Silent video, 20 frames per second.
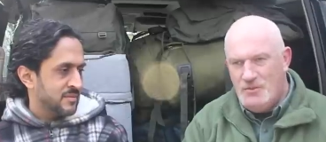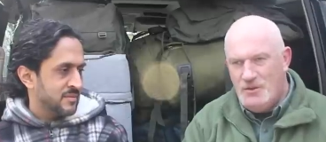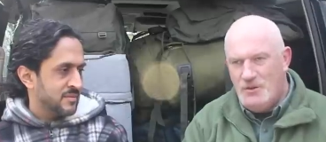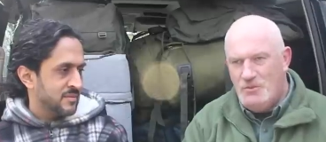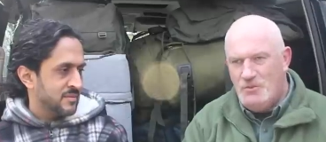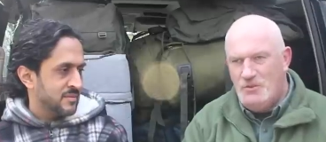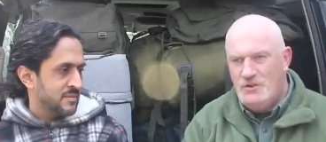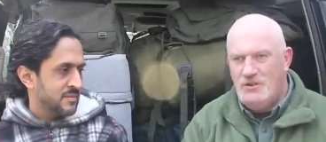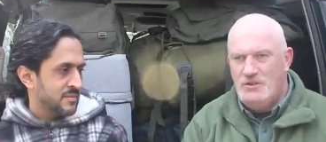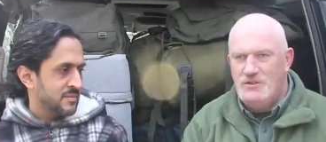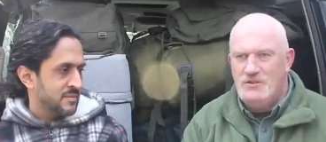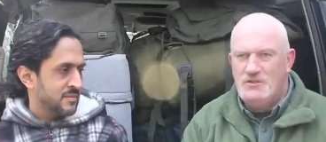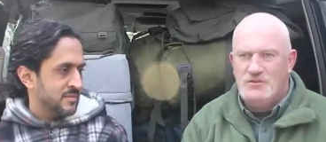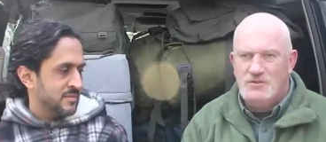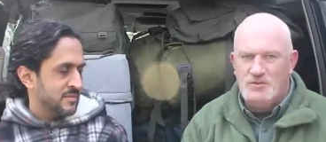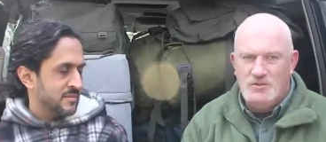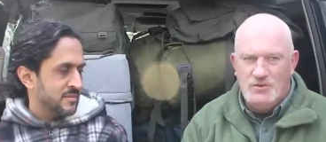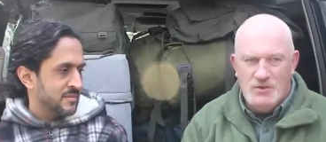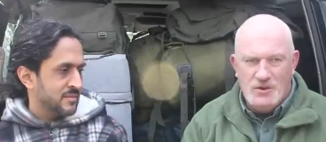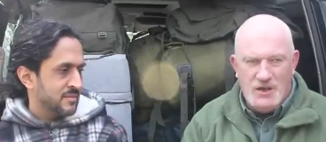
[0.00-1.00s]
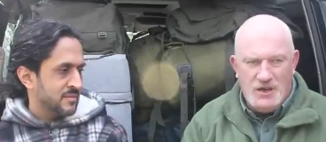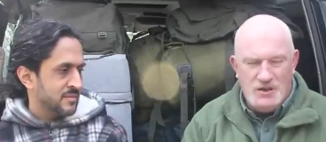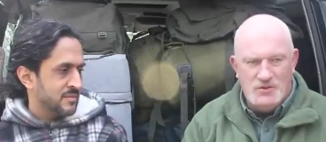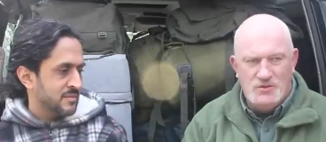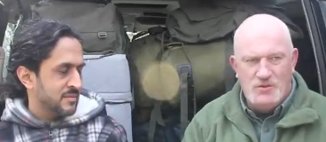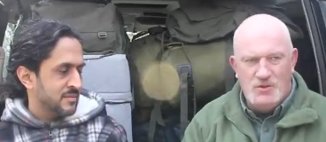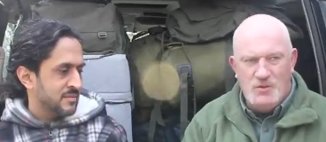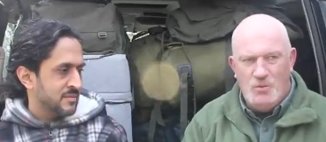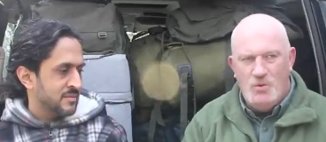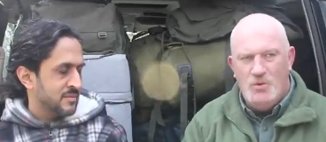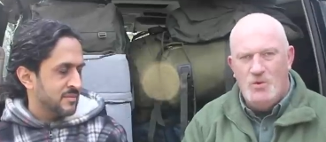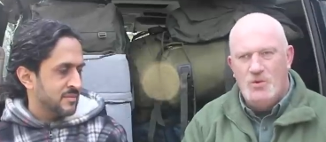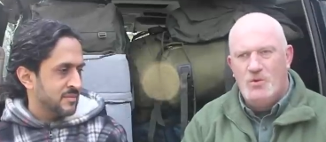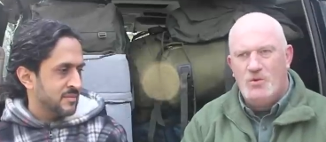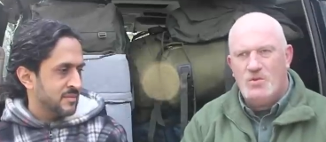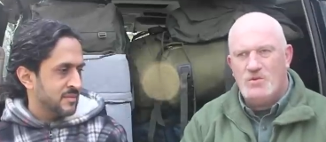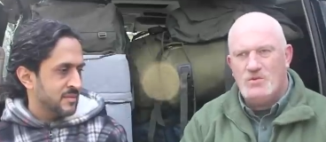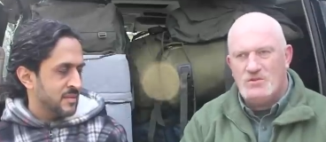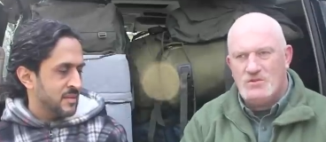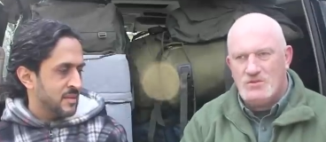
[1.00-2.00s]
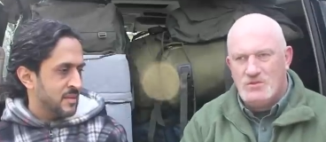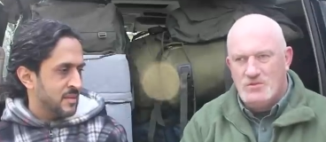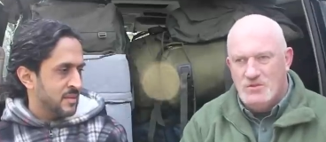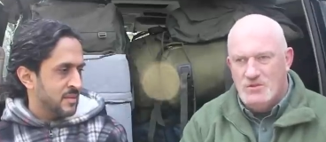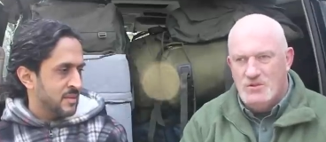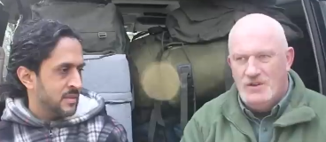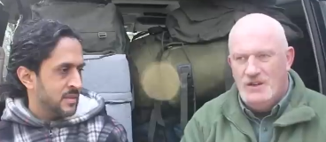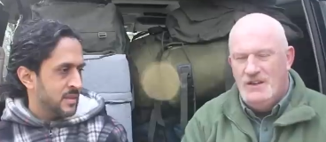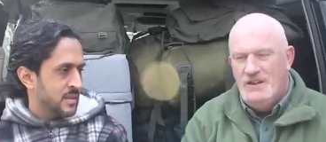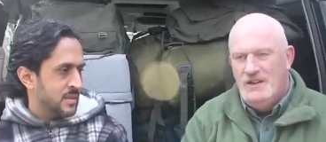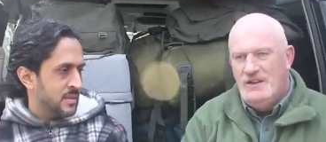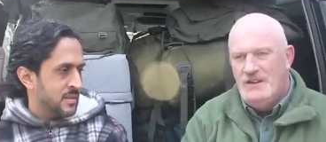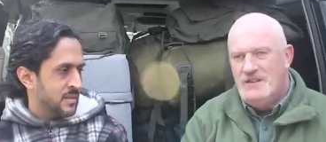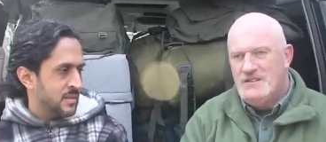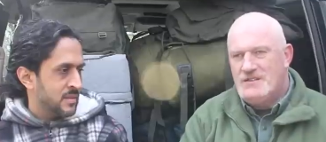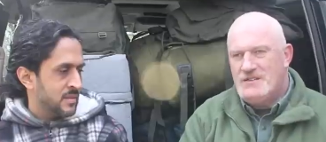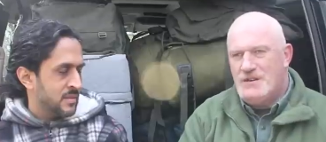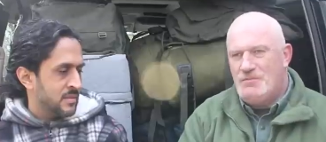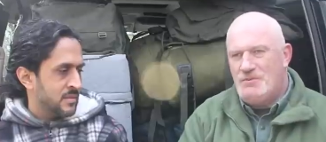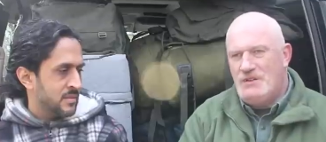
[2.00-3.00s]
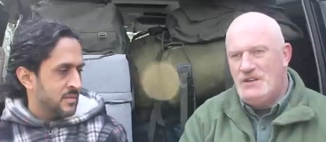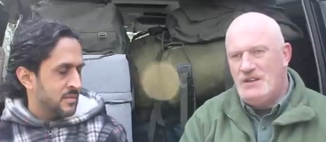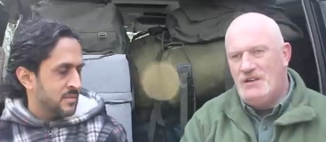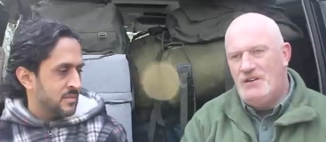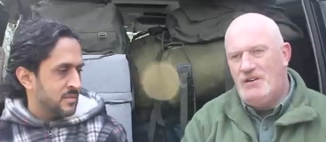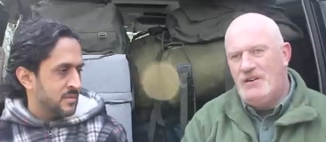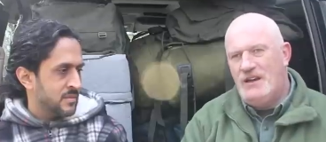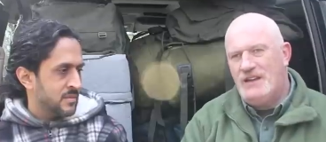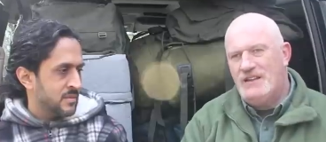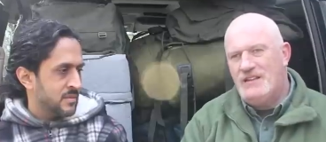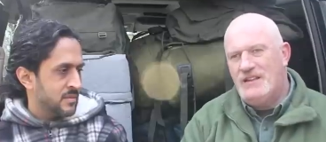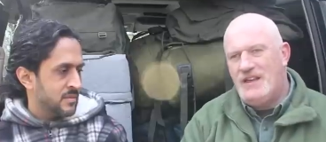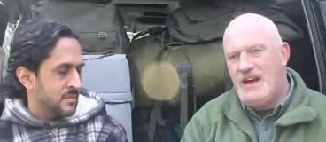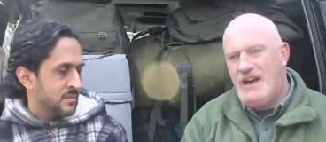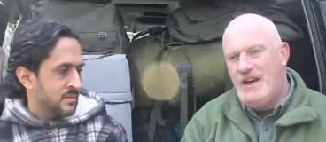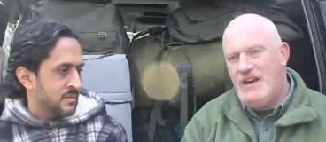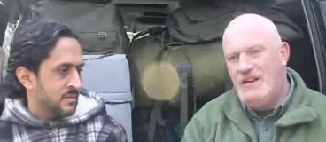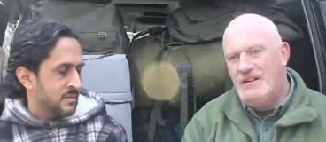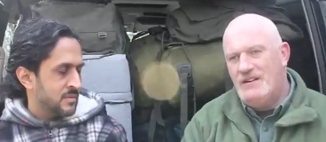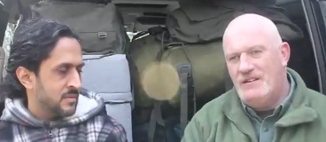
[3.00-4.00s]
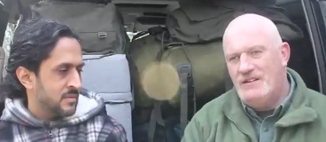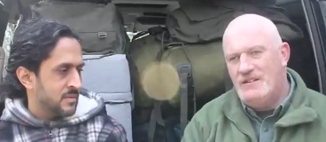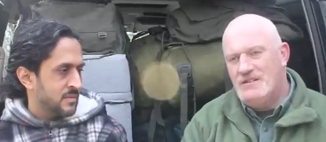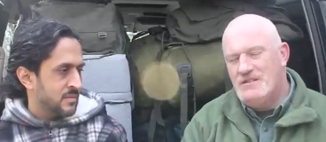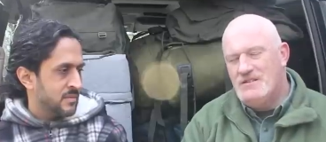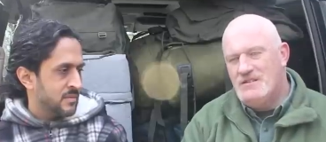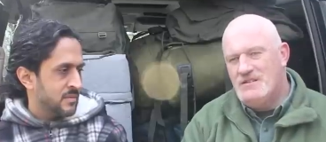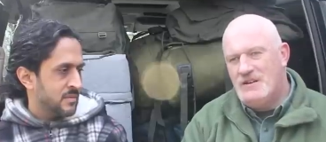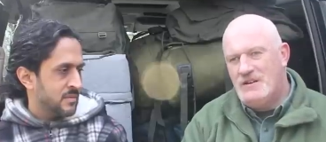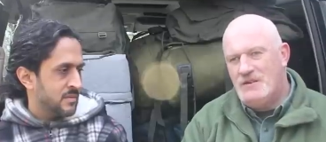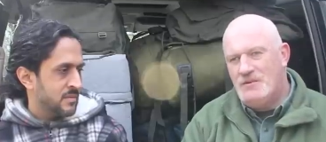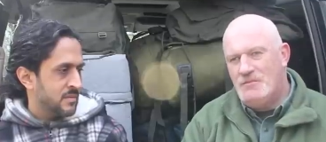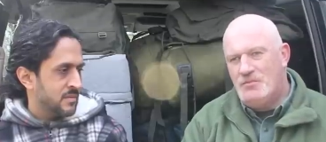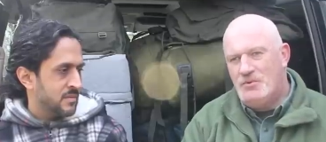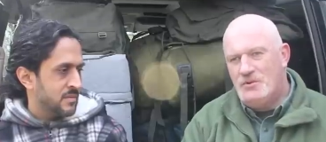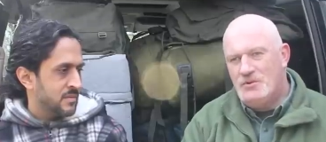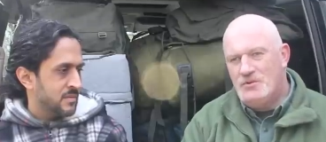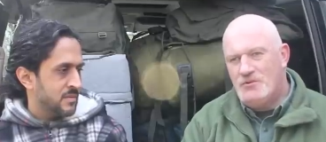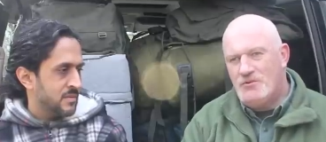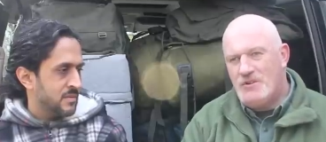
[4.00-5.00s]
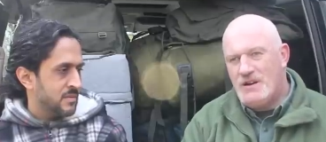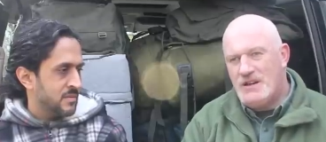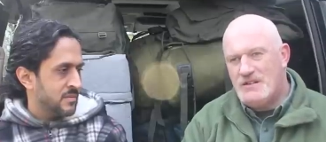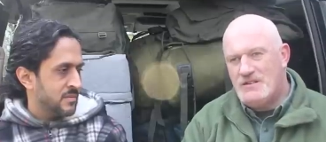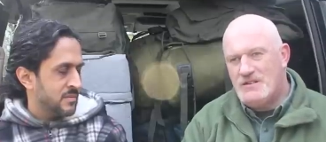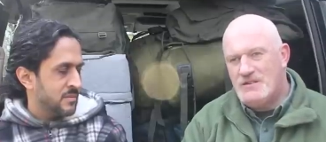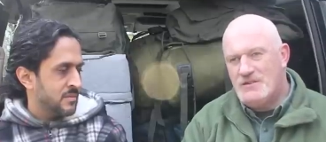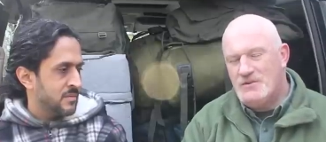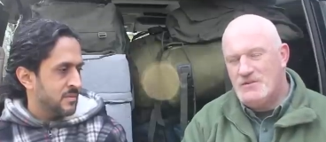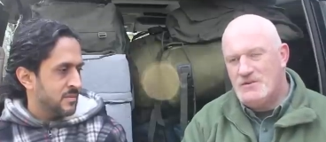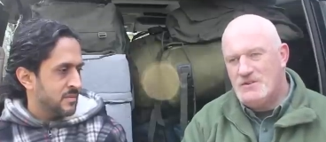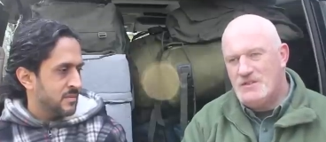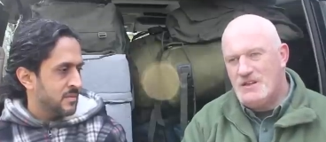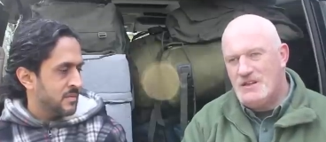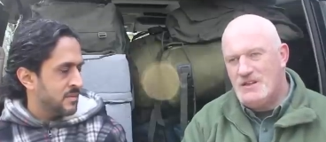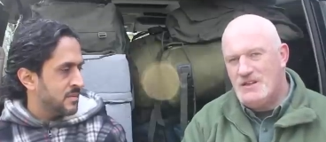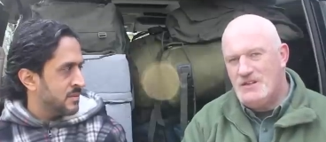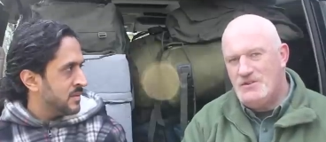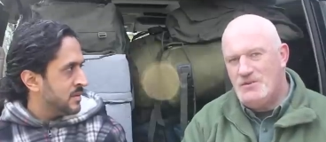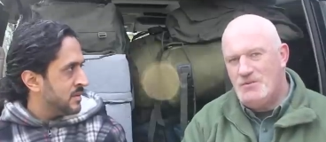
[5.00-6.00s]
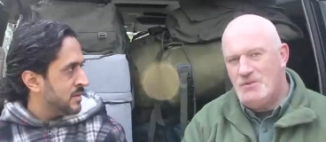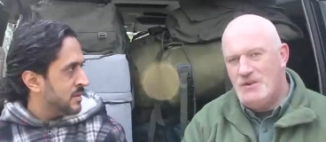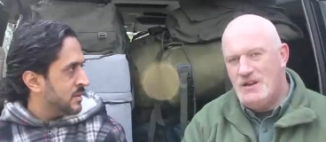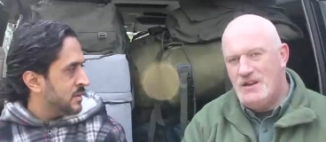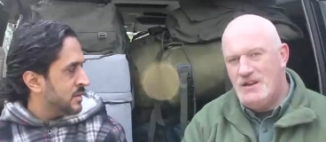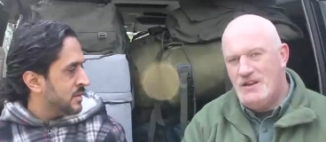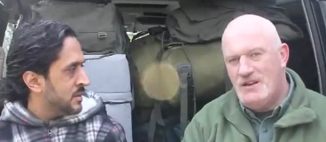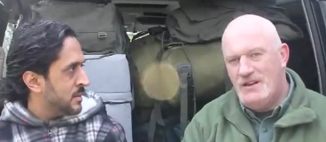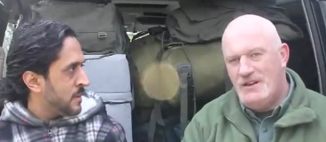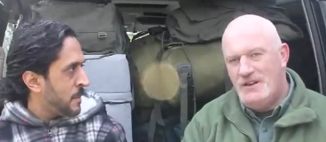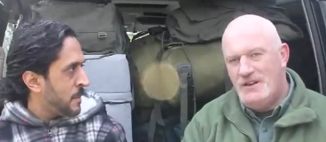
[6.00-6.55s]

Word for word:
Speaker 1: bit of woodland or country walks or something like that, and progress to a stage where,